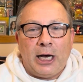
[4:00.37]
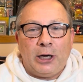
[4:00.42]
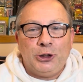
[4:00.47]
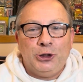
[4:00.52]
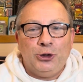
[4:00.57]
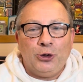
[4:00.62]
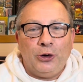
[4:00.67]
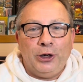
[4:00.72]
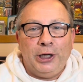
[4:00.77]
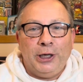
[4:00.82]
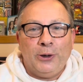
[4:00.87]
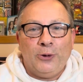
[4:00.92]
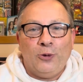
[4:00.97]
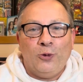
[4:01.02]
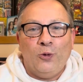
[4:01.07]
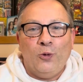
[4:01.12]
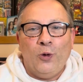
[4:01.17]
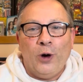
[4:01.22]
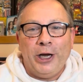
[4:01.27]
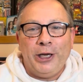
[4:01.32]
I'll show
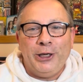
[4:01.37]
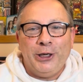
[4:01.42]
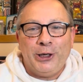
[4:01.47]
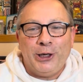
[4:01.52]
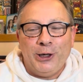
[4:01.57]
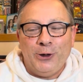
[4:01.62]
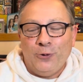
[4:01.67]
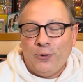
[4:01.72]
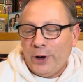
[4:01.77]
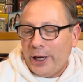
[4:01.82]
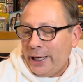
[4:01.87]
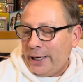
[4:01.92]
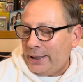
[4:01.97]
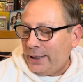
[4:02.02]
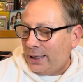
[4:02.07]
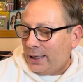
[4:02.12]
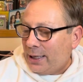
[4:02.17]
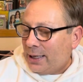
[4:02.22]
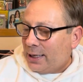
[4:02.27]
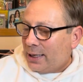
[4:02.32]
you what you can
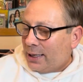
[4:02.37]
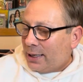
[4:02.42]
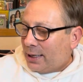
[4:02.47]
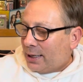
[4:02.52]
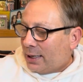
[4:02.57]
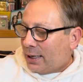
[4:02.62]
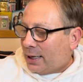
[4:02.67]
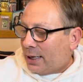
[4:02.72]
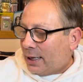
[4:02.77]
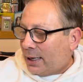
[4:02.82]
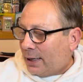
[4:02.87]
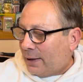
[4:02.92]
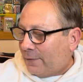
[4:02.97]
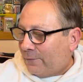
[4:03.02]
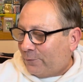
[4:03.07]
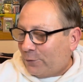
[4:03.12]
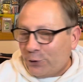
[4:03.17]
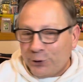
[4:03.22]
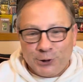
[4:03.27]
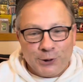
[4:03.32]
win.
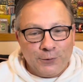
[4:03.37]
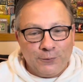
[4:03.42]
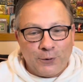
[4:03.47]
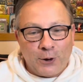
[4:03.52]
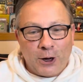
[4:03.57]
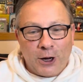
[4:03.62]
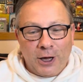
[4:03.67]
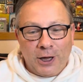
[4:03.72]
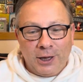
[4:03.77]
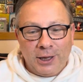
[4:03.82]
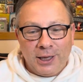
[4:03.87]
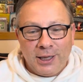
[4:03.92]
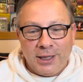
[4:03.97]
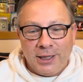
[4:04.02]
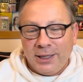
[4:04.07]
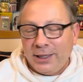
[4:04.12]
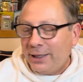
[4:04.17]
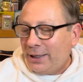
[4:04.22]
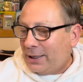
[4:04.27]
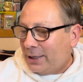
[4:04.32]
First of all,
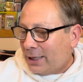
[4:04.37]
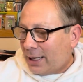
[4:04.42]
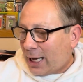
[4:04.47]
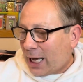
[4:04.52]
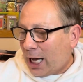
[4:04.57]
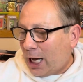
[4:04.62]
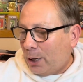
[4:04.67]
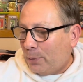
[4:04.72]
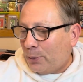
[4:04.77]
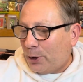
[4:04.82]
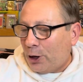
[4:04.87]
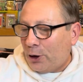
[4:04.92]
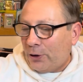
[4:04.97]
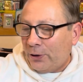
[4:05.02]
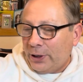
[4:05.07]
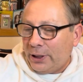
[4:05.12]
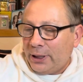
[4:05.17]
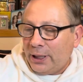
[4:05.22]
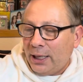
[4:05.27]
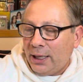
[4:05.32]
how
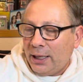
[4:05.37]
about